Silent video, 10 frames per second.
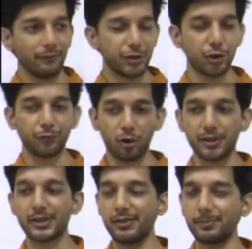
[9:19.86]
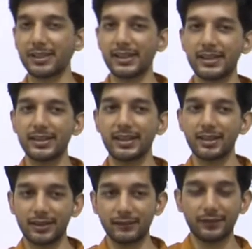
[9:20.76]
which of course represents
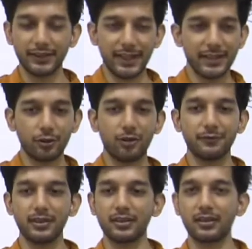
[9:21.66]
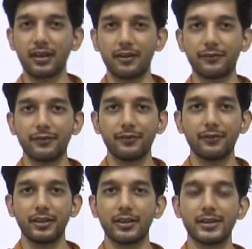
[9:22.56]
a vertex of a
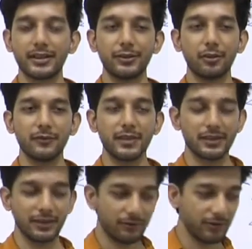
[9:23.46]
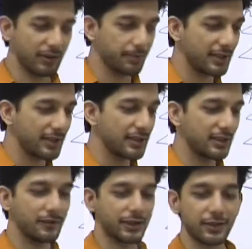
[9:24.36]
graph. A state always represents
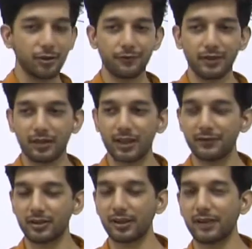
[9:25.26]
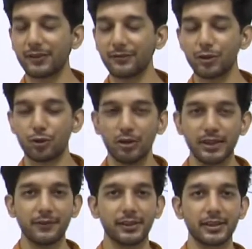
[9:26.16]
a vertex of a graph in which all
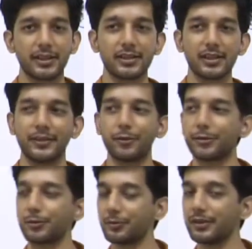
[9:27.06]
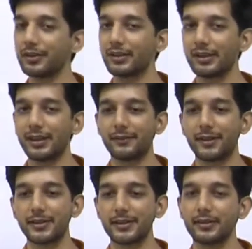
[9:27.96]
the vertices are not known in
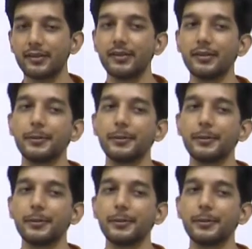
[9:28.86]
advance.